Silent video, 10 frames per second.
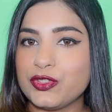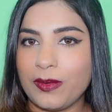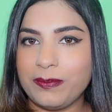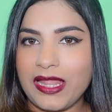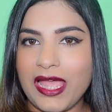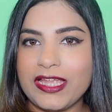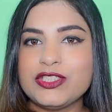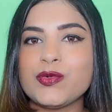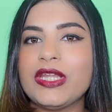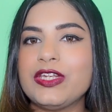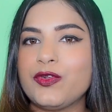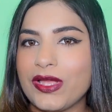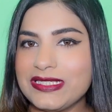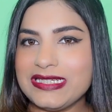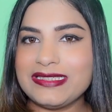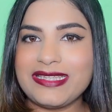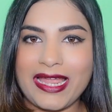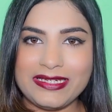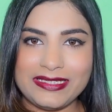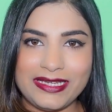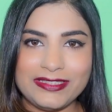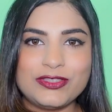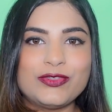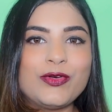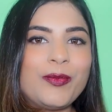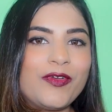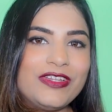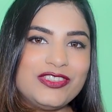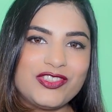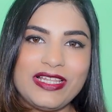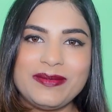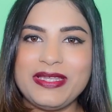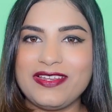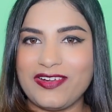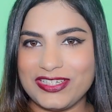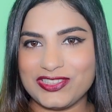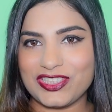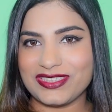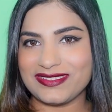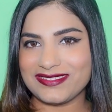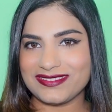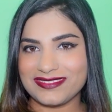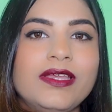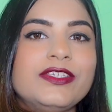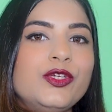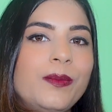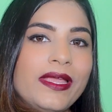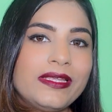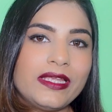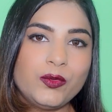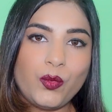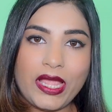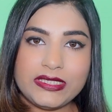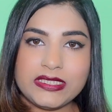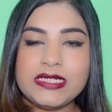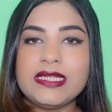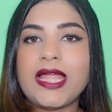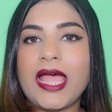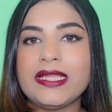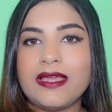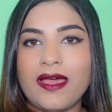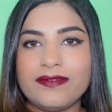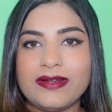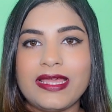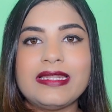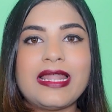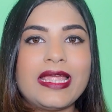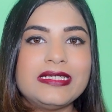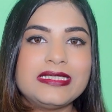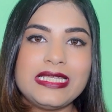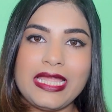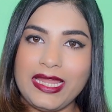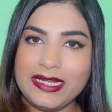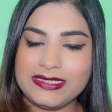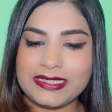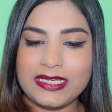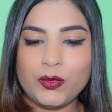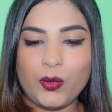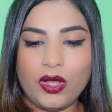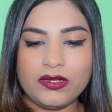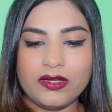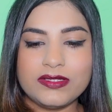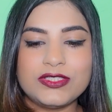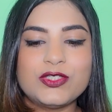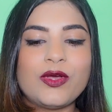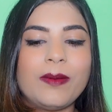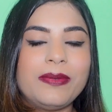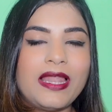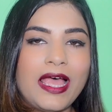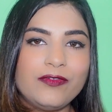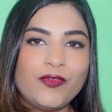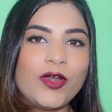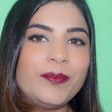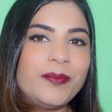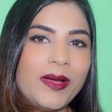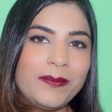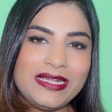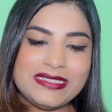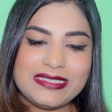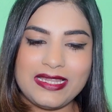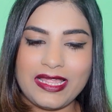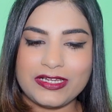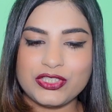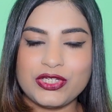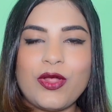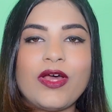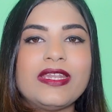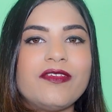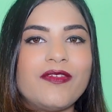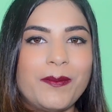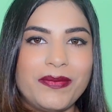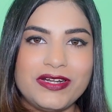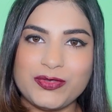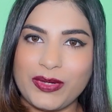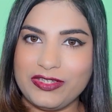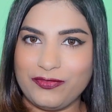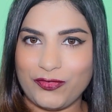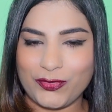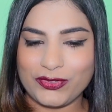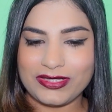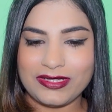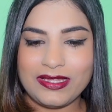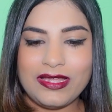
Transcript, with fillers: to apply to entrusted candidates through provincial immigration. Quebec invited 998 skilled workers to apply for permanent selection on November 24th